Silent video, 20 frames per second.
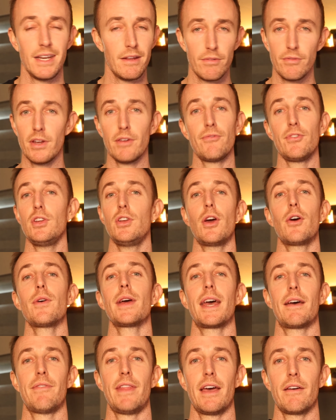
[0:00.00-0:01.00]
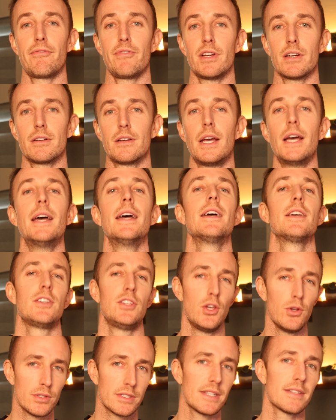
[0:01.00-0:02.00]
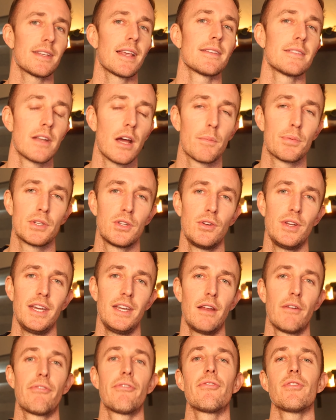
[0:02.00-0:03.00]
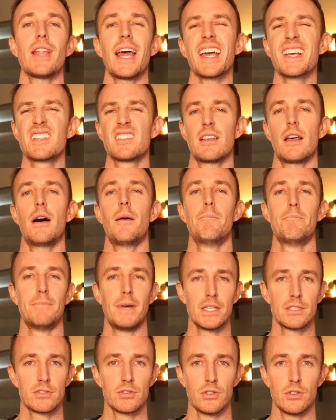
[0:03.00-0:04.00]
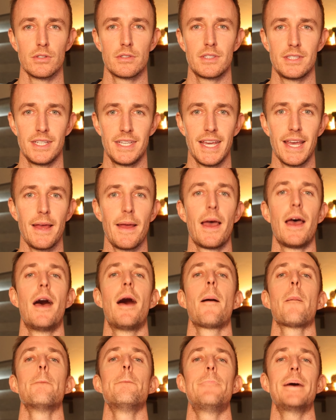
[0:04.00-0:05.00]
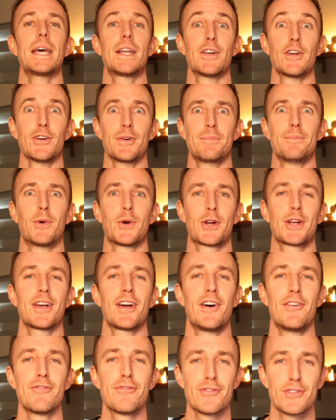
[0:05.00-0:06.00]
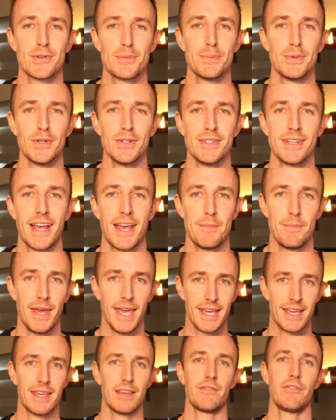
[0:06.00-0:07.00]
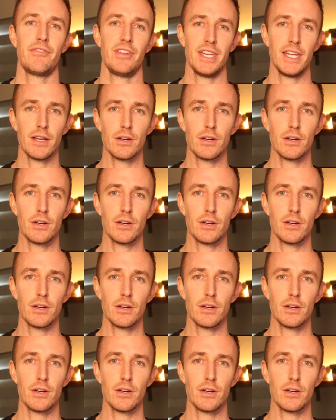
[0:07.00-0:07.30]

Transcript: And even if you don't have that fear, use this as an opportunity to flex a muscle, to get better, more comfortable at making